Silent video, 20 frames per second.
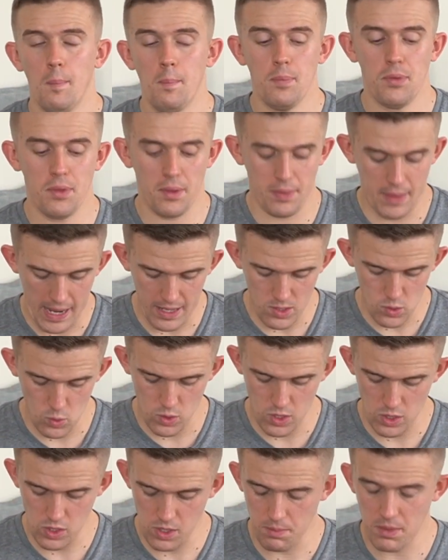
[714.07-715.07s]
So that's
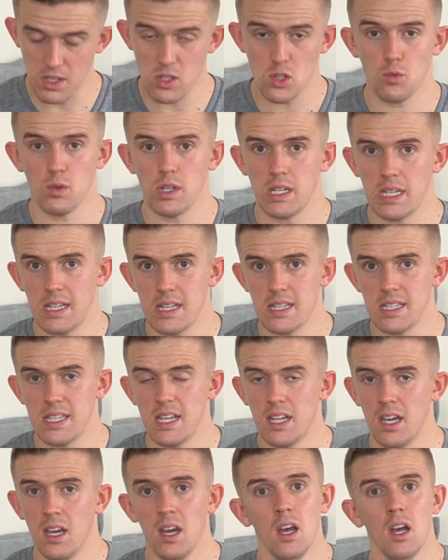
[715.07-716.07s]
also something to really
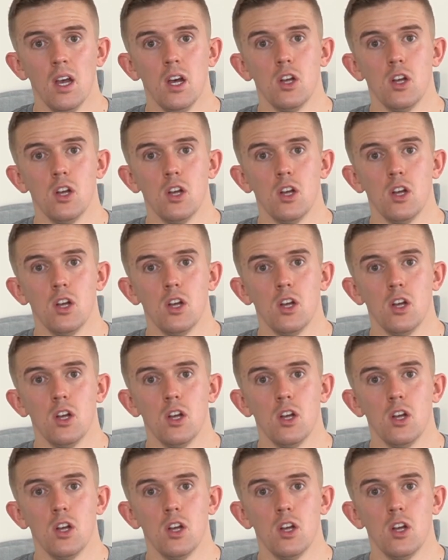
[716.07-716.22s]
consider.